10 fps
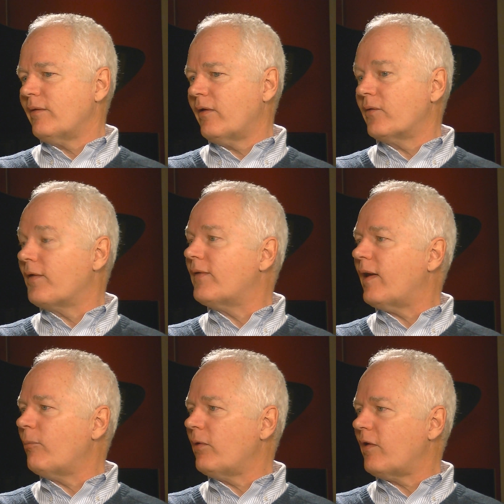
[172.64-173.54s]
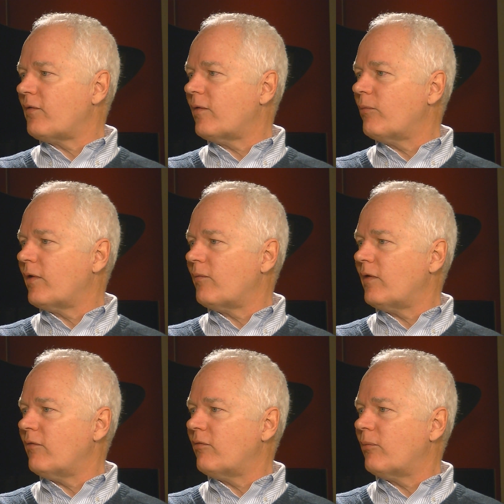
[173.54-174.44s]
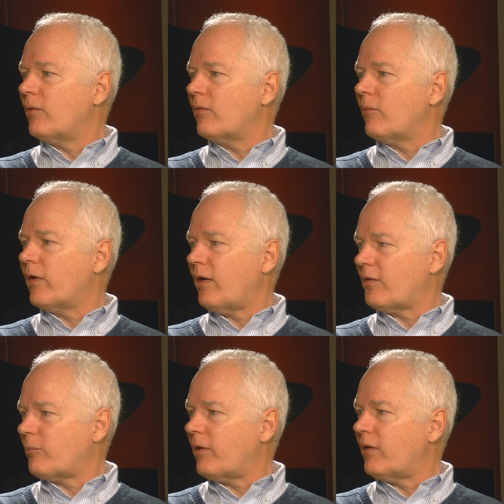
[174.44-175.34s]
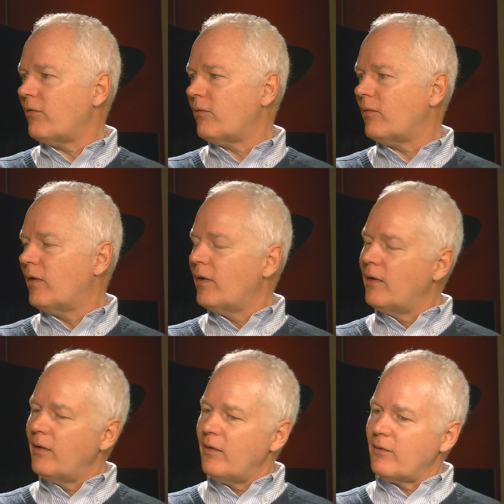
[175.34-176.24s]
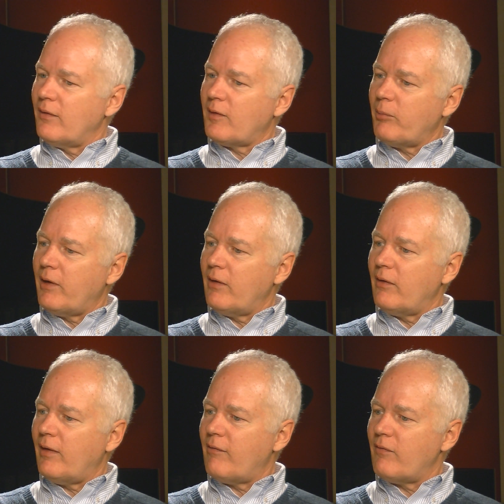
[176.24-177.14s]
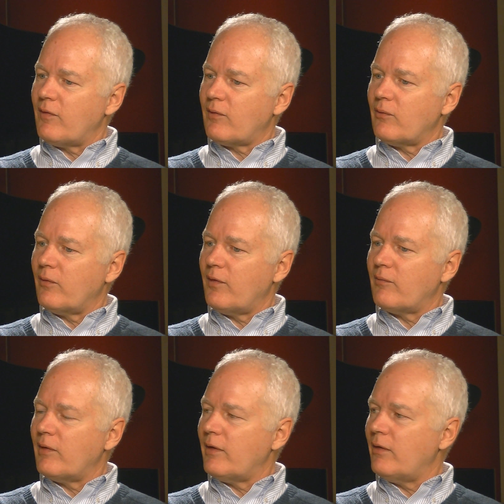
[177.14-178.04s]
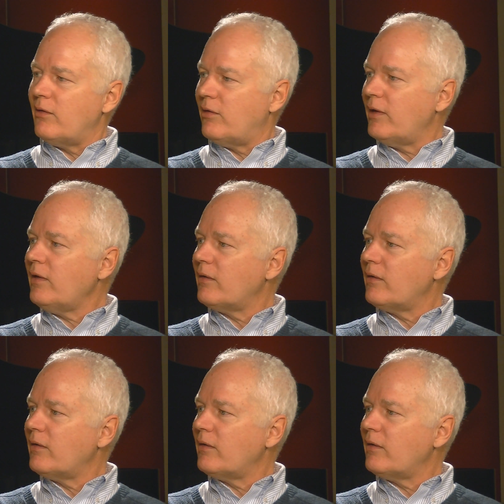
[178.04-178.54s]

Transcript: example I sometimes give about what I aspire to is I aspire to have the stories really tick,